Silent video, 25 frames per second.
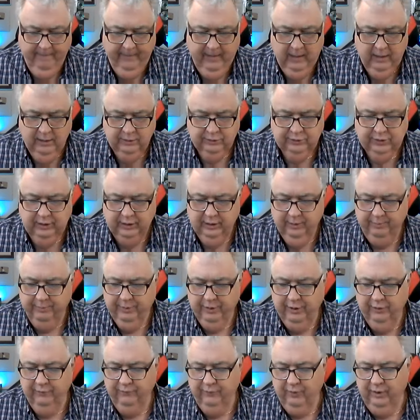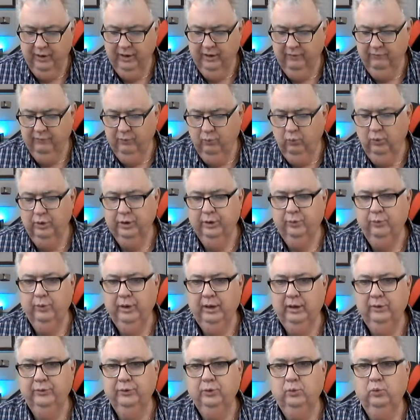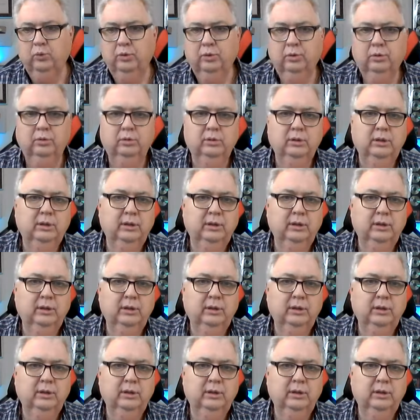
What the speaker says: Say a prayer for everyone around the world